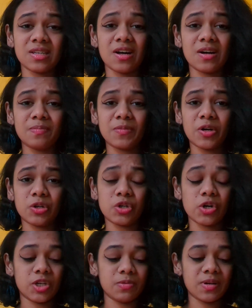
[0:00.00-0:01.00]
on a
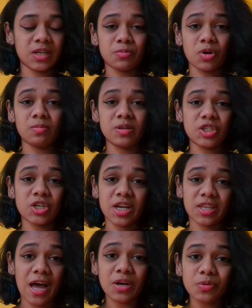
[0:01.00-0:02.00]
document and probably share
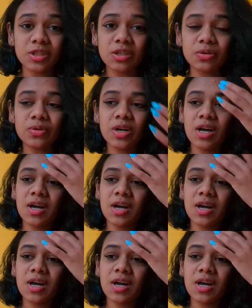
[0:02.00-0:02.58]
that with you.